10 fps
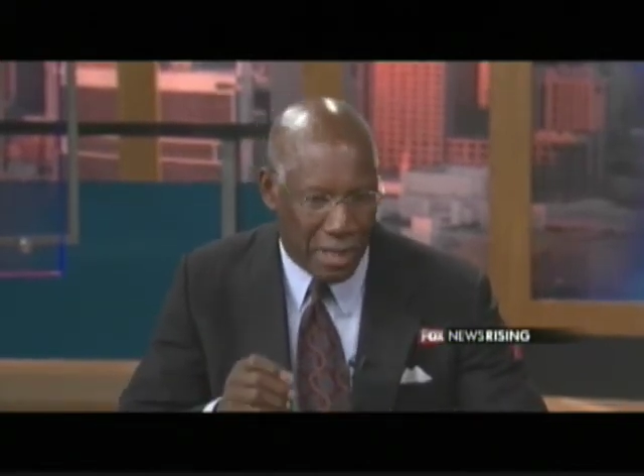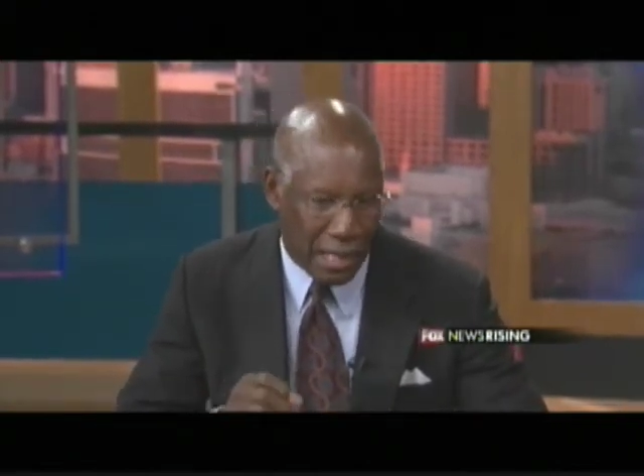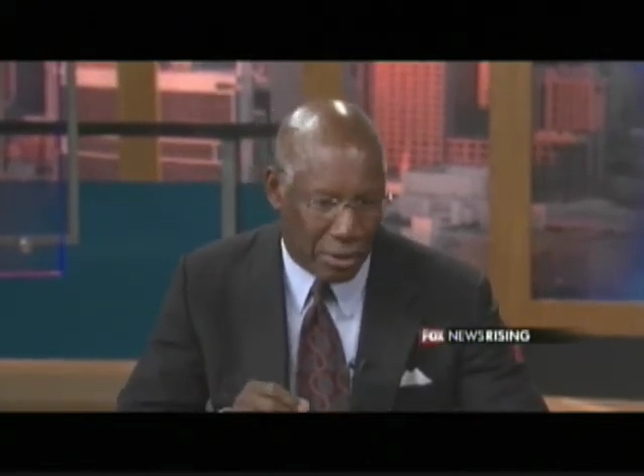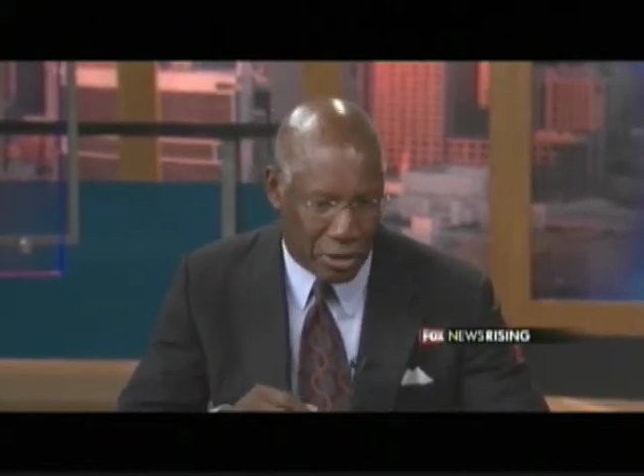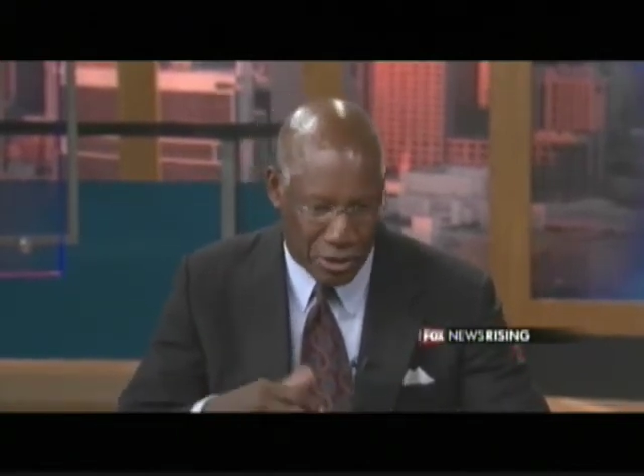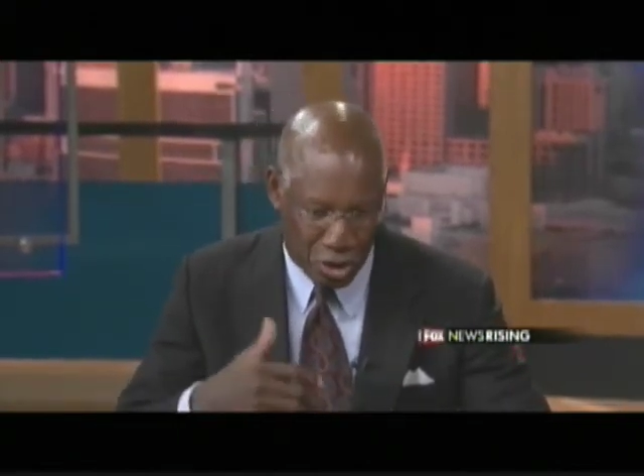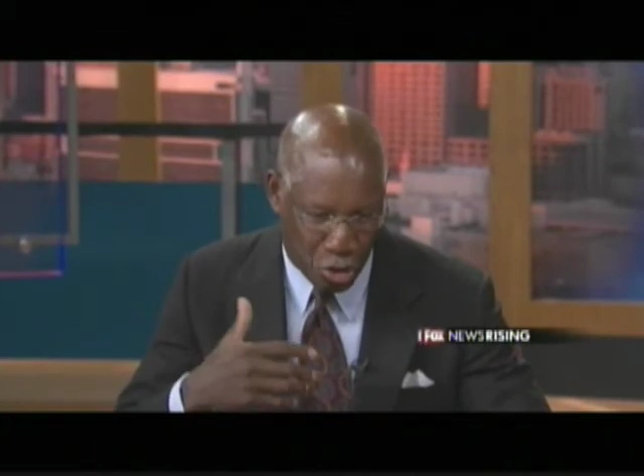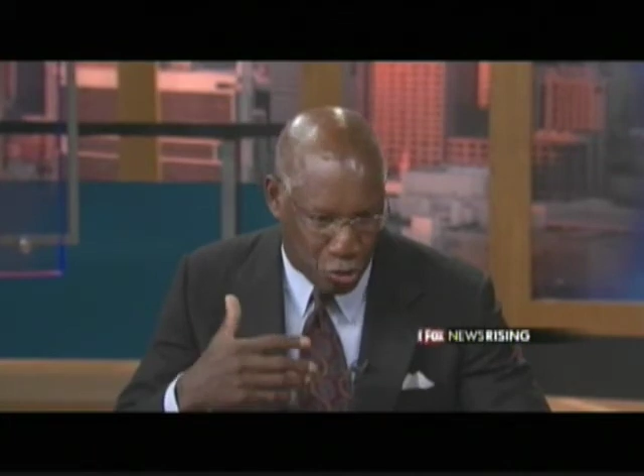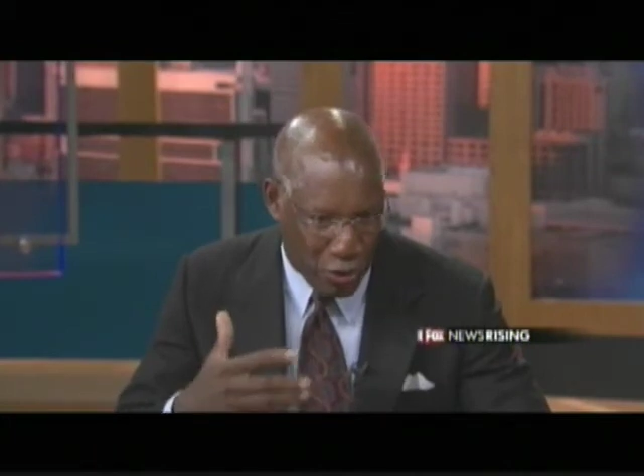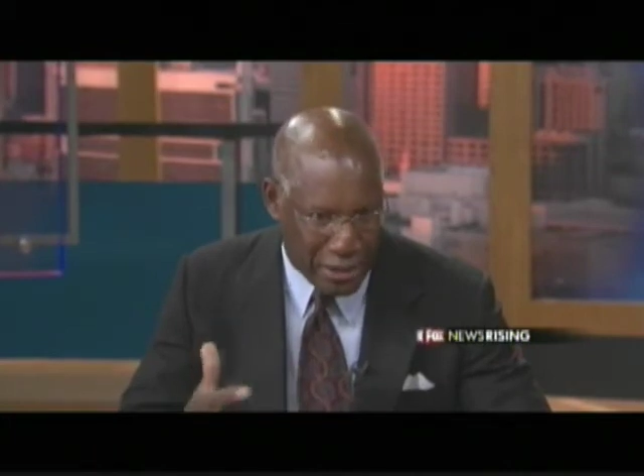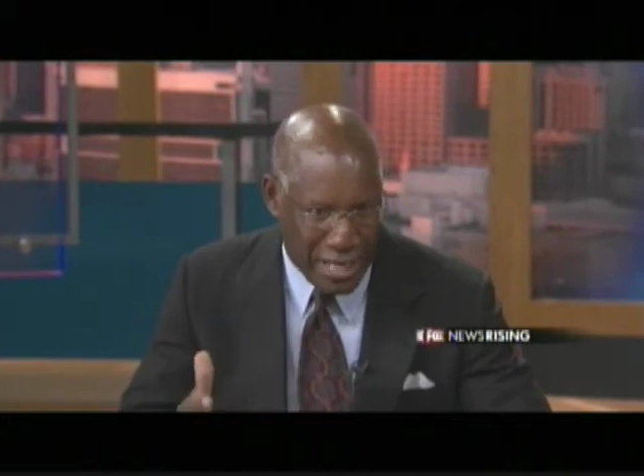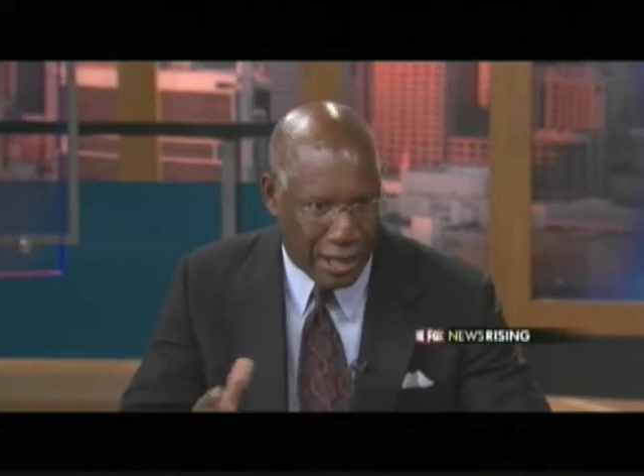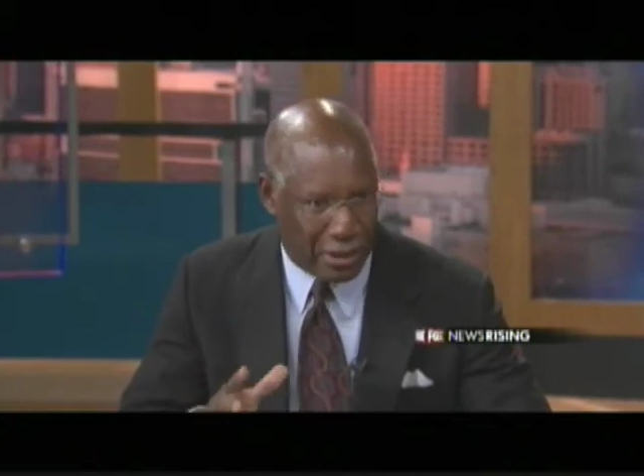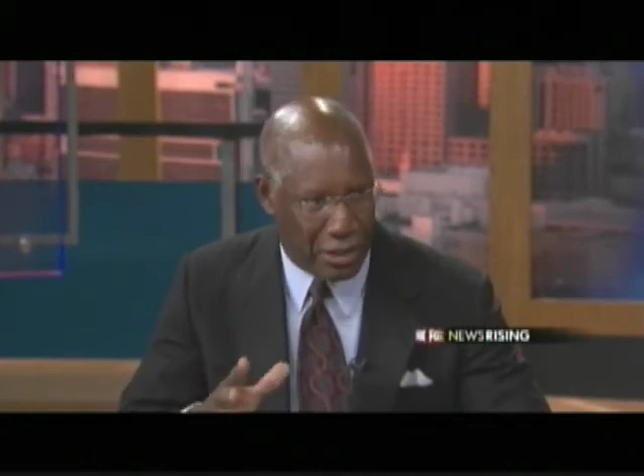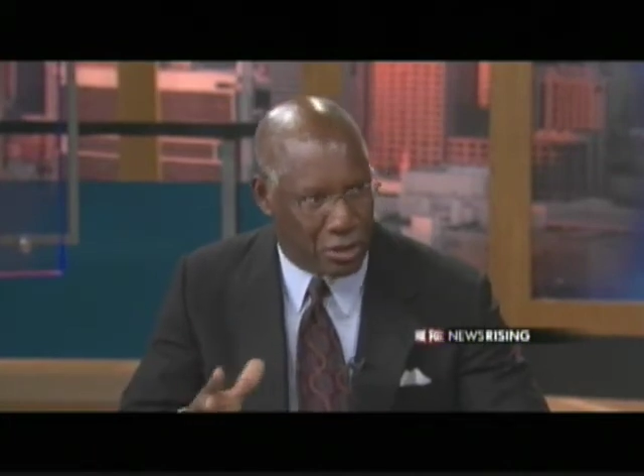and be able to stretch
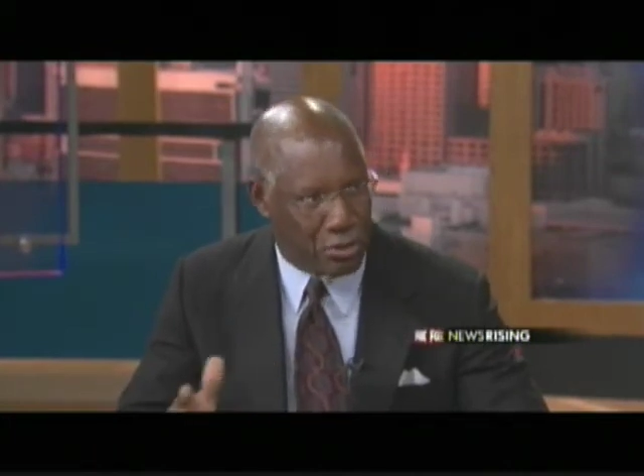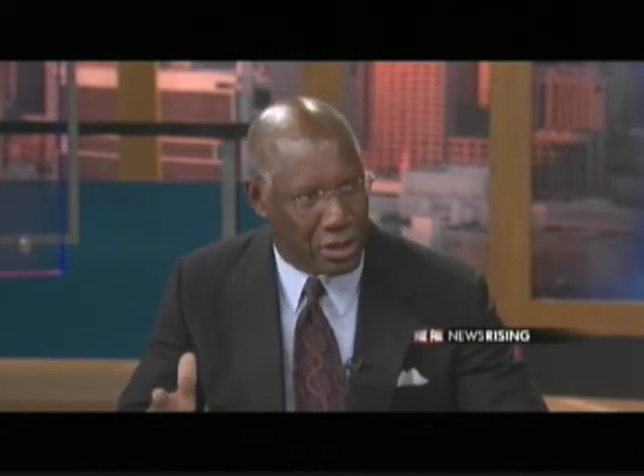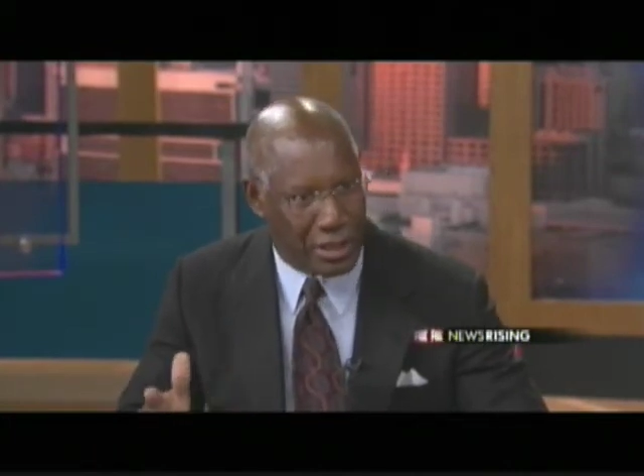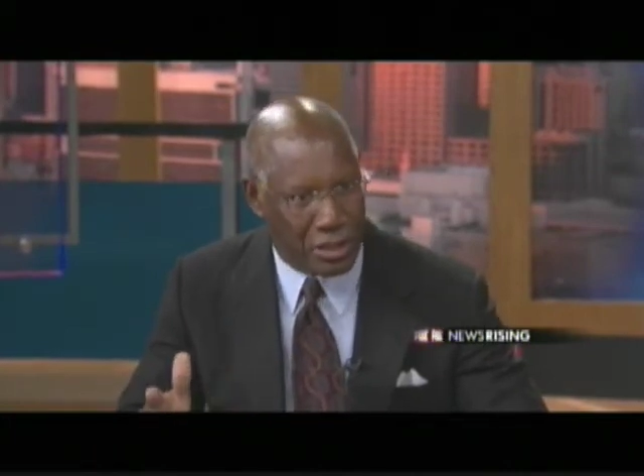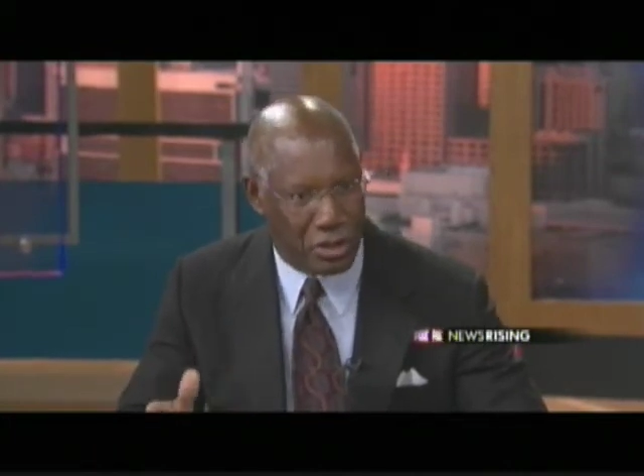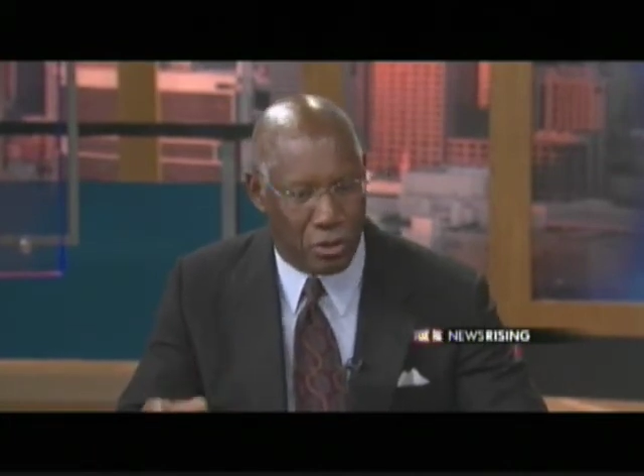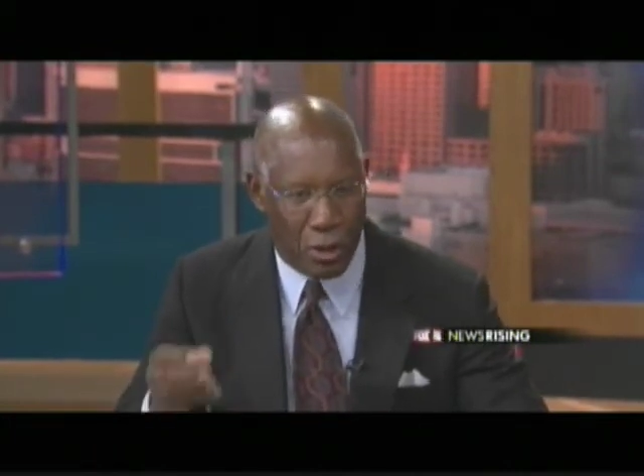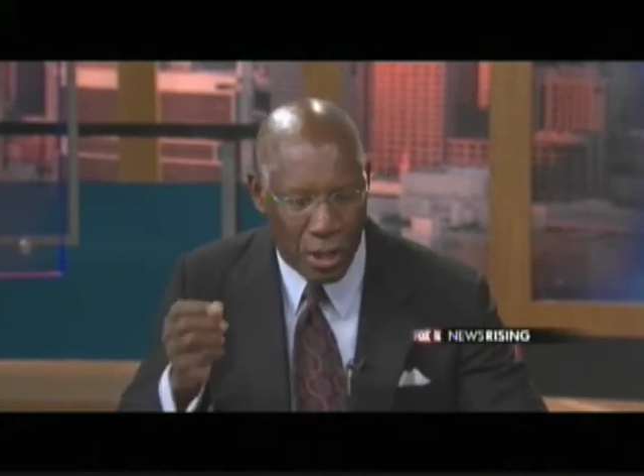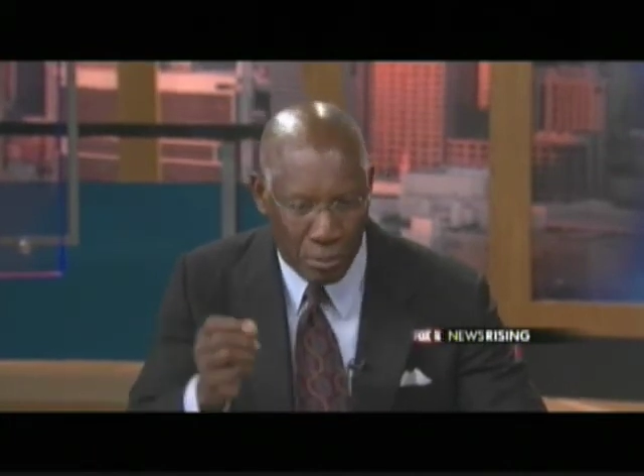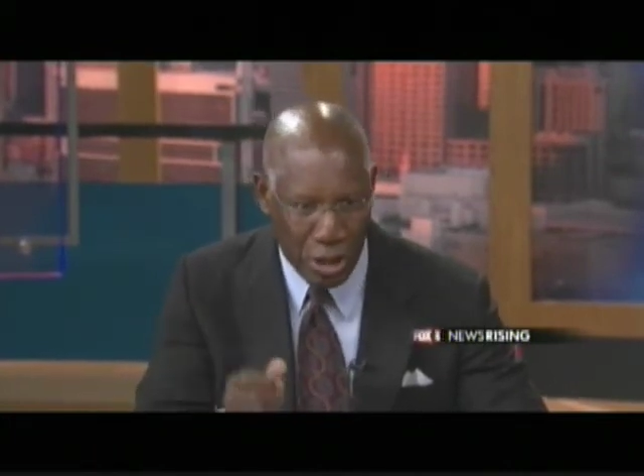out and do the things you do.